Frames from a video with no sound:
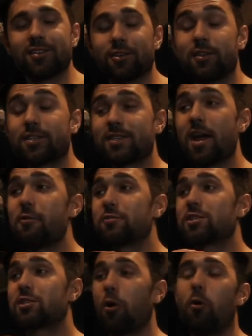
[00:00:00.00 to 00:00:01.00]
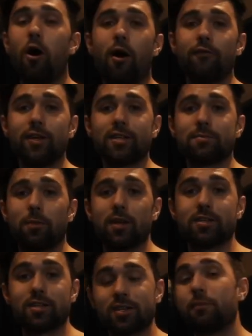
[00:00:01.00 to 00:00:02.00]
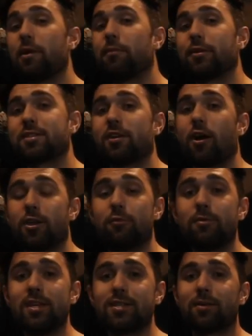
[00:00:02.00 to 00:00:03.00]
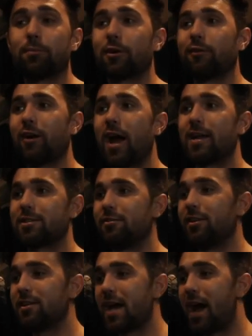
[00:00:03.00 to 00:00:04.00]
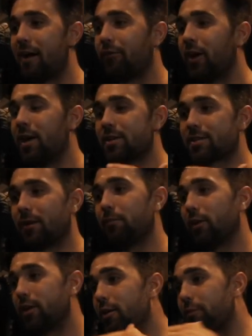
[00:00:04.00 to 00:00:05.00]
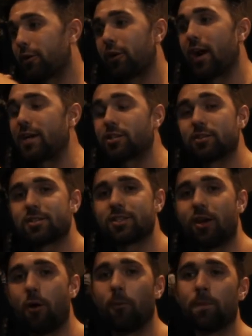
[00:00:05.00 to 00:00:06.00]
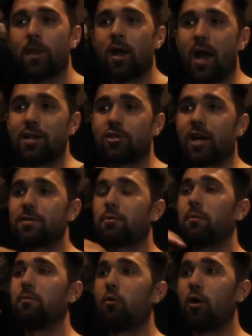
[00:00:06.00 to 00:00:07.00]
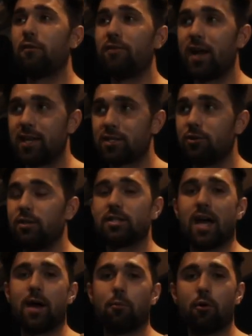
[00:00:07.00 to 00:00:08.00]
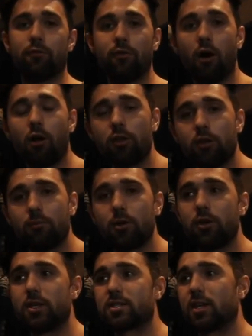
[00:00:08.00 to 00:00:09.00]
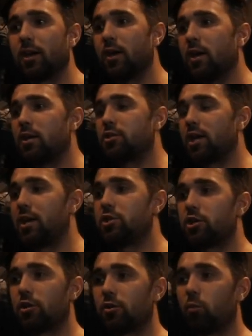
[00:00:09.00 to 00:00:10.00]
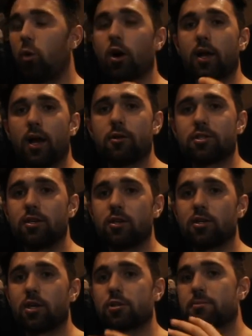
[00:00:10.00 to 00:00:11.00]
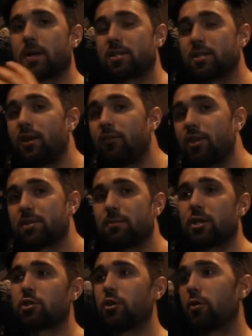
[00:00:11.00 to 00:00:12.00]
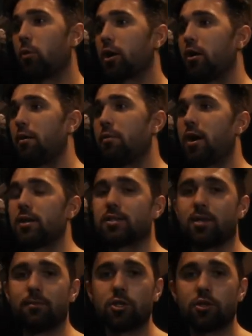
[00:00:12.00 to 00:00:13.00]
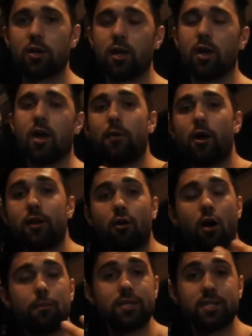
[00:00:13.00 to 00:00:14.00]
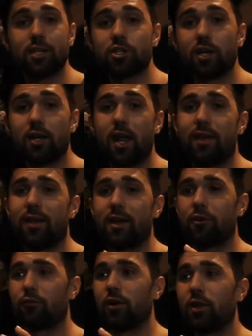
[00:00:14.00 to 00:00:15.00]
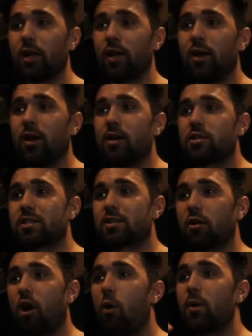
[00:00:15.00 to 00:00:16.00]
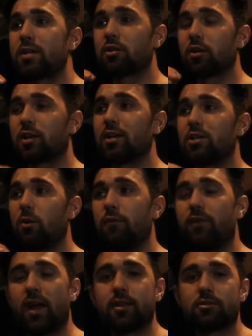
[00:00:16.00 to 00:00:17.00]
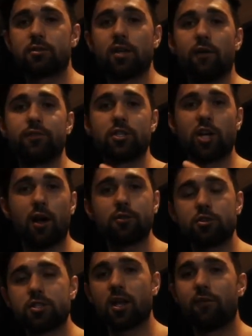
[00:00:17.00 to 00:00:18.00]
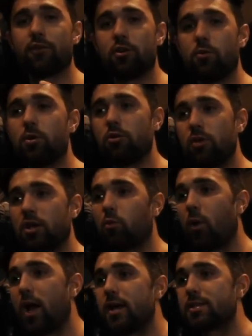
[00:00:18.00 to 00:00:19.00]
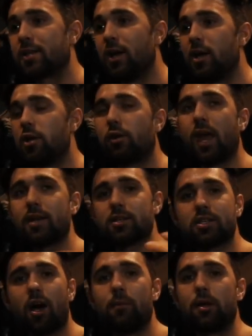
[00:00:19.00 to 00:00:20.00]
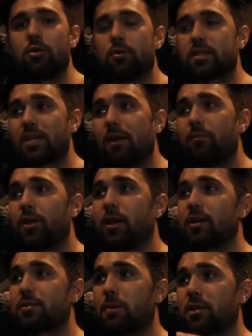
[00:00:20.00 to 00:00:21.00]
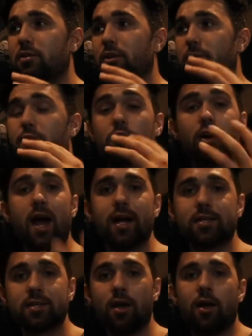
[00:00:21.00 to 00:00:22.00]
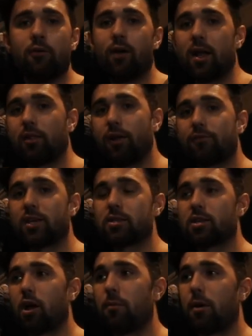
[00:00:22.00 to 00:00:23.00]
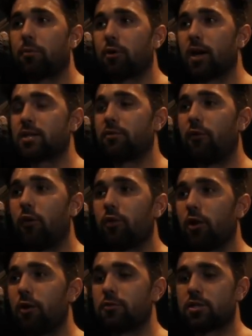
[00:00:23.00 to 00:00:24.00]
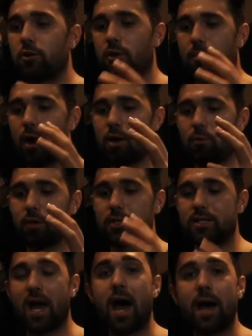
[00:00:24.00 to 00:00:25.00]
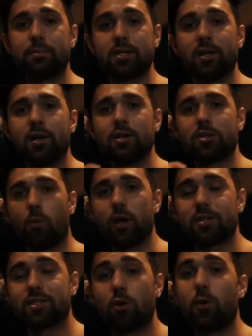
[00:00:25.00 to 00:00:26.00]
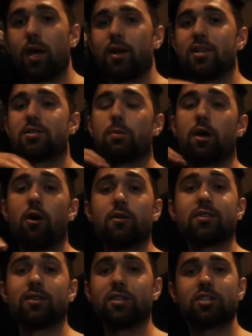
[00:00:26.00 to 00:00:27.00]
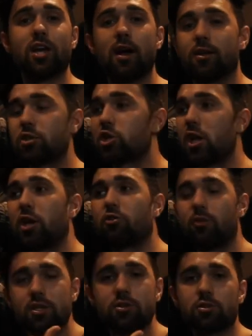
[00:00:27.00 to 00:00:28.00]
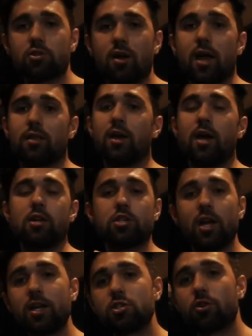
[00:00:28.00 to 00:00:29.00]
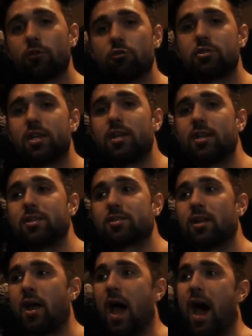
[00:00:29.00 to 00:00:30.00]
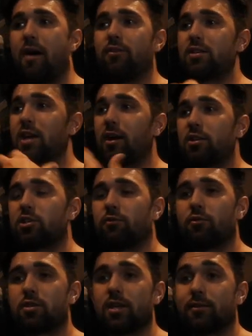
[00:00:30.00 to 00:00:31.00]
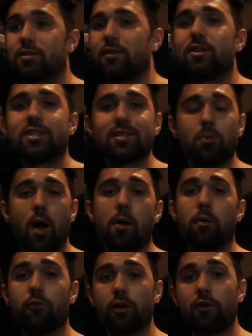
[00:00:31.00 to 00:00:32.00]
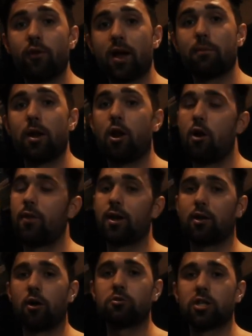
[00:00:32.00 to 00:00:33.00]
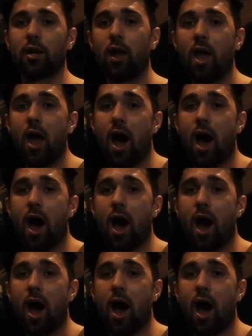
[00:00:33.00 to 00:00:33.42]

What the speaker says: So this sounds so obvious, but to some people it's not. You need to progress. You need to have some linear progression. So as you kind of become more advanced, you need to add more volume, you need to change your workouts, you need to change your specificities, make sure you're working on body symmetry, body composition, and that you're really just always looking to advance yourself and challenge yourself in new and unique ways. You can't just come and do the same thing and expect to progress, right? Lifting is all about progressive overload, so your body will adapt to what it's doing and it needs to be constantly challenged. Increase your strength, change your routines, have intelligent routines, and this is why we really recommend online coaching.